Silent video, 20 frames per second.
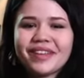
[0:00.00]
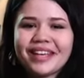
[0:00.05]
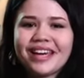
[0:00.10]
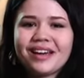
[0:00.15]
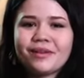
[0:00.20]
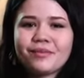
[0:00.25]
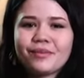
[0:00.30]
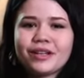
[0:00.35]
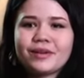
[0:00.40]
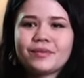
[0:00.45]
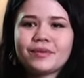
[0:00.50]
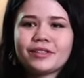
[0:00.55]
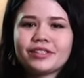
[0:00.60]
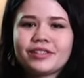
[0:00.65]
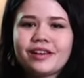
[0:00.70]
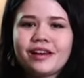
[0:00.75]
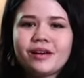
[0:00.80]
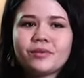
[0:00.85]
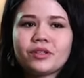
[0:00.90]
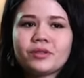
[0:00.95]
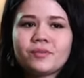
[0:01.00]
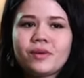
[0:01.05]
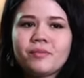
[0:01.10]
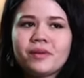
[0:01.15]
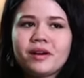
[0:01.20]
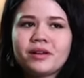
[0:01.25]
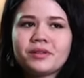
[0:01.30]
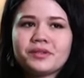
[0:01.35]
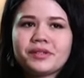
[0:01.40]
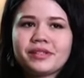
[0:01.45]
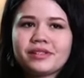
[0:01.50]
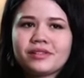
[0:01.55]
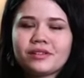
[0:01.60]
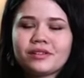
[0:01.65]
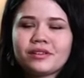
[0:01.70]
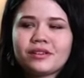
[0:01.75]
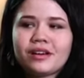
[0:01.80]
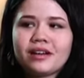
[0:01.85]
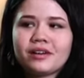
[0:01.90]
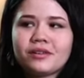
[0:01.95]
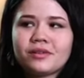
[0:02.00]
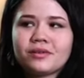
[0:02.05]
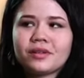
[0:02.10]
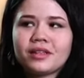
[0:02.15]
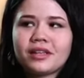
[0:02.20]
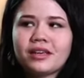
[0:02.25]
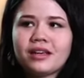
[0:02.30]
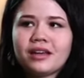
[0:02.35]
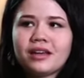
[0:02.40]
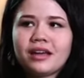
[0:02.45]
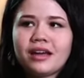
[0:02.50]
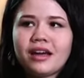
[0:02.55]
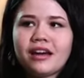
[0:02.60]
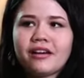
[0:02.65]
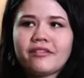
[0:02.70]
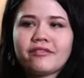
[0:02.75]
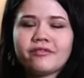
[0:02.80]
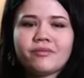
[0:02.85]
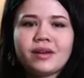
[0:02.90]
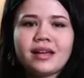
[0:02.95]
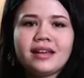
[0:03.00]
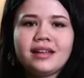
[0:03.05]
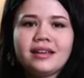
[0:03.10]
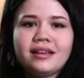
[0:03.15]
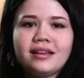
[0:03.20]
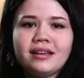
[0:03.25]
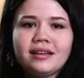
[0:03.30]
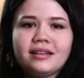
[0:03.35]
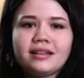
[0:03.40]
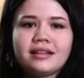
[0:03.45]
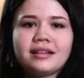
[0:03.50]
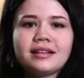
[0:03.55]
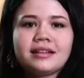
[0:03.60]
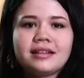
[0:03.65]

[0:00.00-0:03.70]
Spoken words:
yeah, pretty much that. Which my boundaries are, I don't really have many.